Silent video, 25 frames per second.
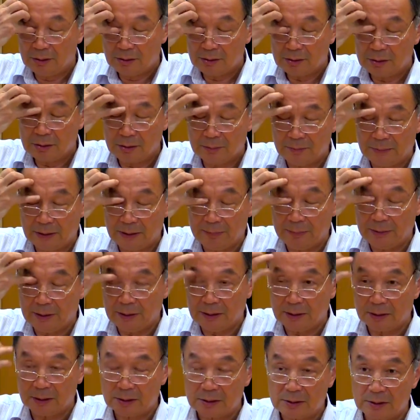So
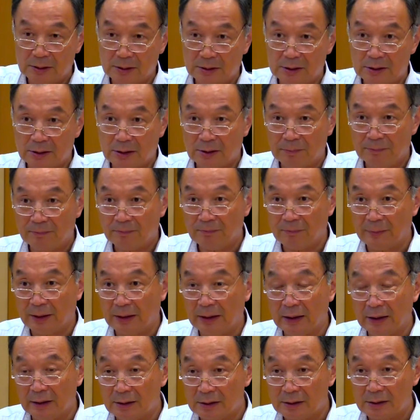maybe it's
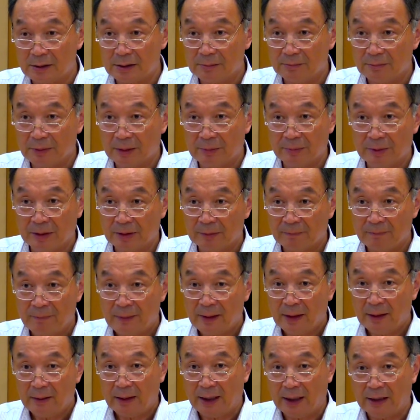millions, maybe.
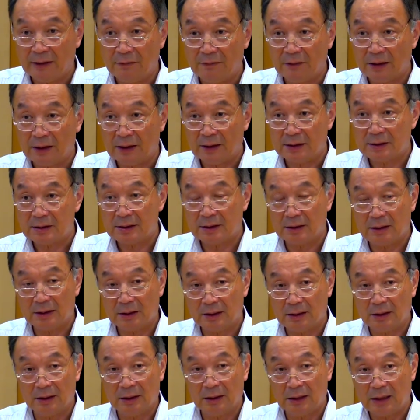Anyway, it's a
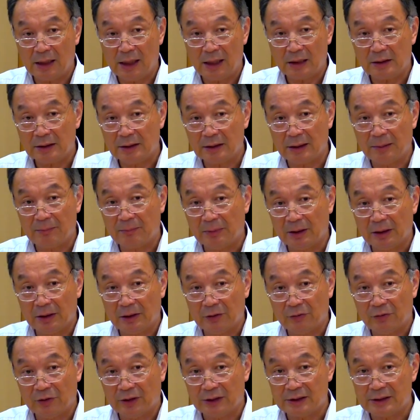large number
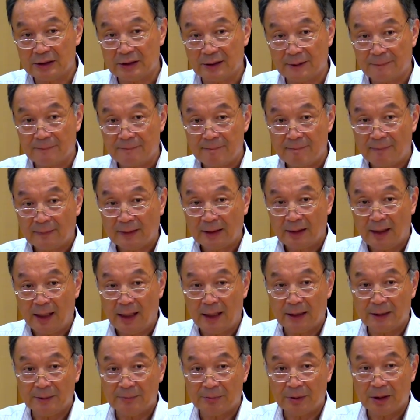of these
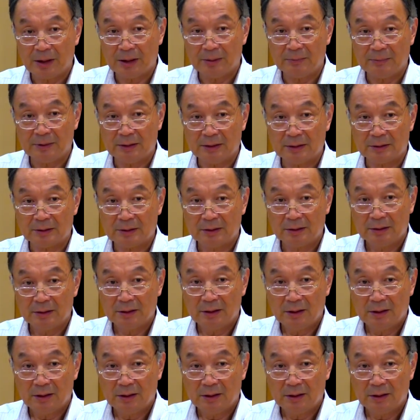unemployment.